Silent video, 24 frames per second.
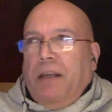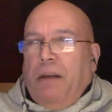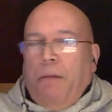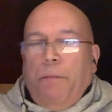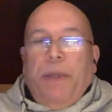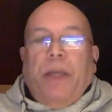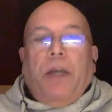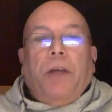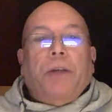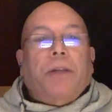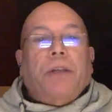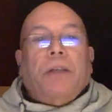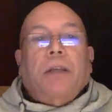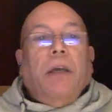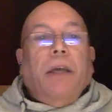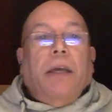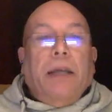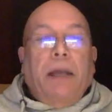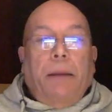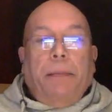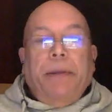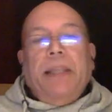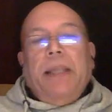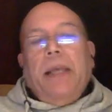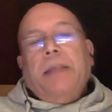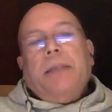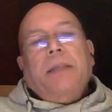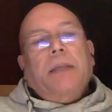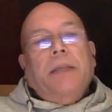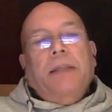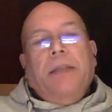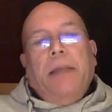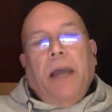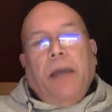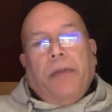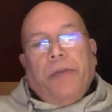because, I mean, that's
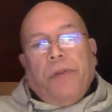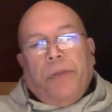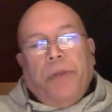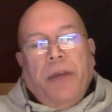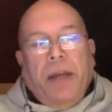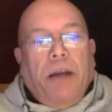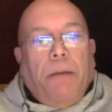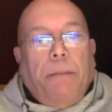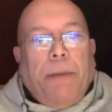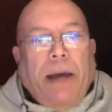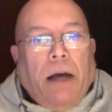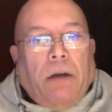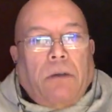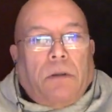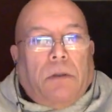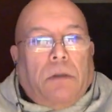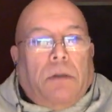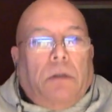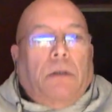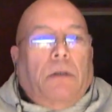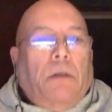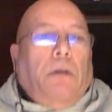the other thing about,